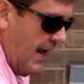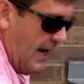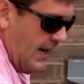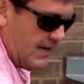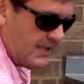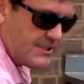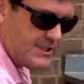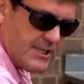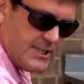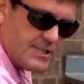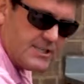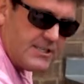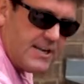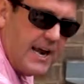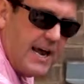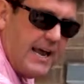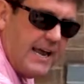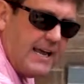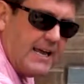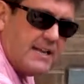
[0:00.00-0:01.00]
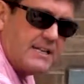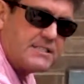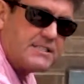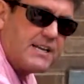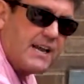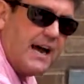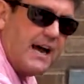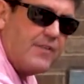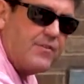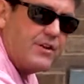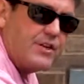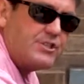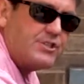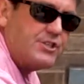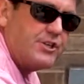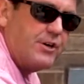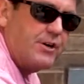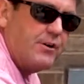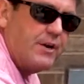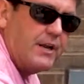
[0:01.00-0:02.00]
and it's just staying inside
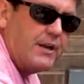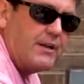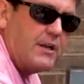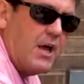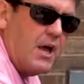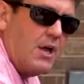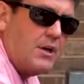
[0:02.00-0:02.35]
this unit